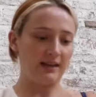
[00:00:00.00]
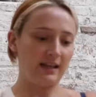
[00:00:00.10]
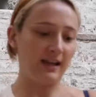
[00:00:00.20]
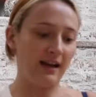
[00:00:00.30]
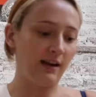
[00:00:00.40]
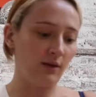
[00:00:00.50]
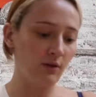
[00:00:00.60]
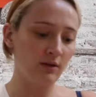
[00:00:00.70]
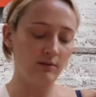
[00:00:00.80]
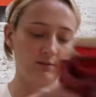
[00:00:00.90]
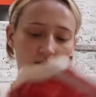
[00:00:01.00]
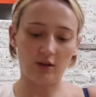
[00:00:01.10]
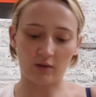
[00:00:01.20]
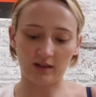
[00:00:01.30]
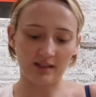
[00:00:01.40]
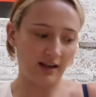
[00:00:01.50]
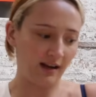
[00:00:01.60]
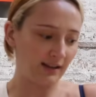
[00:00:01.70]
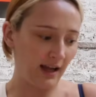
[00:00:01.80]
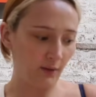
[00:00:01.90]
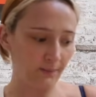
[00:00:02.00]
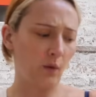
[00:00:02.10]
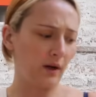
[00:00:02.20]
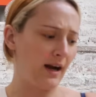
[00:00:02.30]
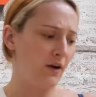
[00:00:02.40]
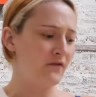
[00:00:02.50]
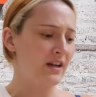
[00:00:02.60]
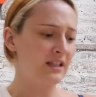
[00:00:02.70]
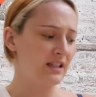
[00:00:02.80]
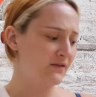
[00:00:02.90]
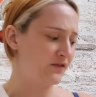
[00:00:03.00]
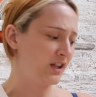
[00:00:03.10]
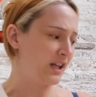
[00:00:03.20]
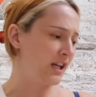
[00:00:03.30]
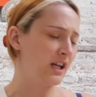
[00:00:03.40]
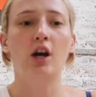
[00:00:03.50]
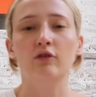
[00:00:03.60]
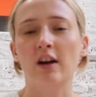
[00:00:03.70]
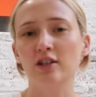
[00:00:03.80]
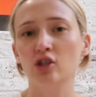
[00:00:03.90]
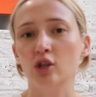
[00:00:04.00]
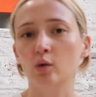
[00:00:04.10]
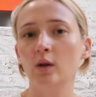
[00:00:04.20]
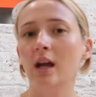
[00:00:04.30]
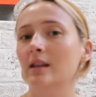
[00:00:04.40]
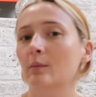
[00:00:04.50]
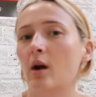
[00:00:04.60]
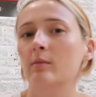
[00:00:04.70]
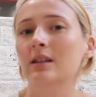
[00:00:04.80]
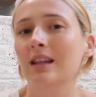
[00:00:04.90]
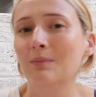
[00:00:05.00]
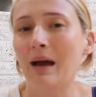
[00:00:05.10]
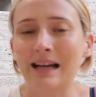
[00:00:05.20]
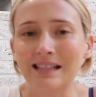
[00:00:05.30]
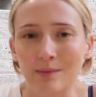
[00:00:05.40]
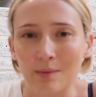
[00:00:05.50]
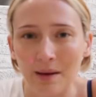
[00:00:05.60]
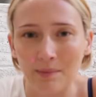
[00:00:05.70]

And then now I'm going to style out four outfits for the Arette shoot and then probably like pack some of my